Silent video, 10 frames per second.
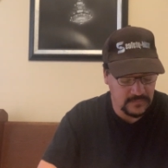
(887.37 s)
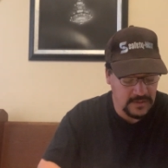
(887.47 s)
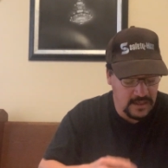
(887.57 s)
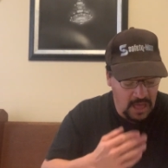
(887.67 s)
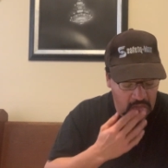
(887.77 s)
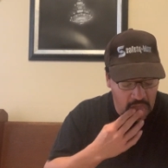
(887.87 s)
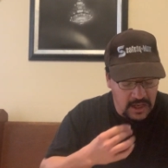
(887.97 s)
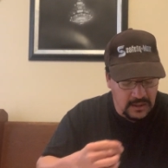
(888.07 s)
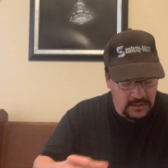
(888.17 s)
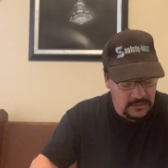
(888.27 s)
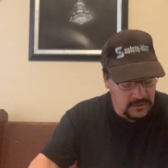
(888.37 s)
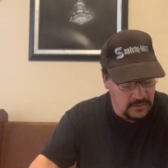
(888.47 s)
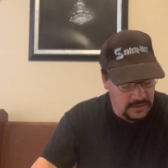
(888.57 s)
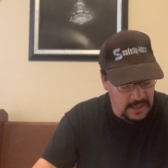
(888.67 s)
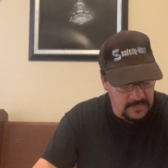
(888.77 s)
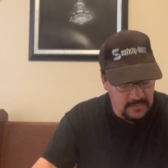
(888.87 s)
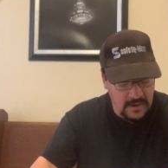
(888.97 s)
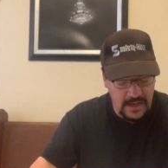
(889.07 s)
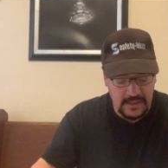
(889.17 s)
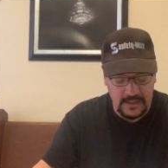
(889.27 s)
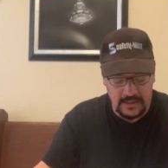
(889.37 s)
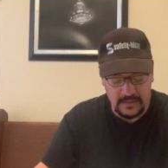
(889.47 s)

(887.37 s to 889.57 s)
Okay, so keep in mind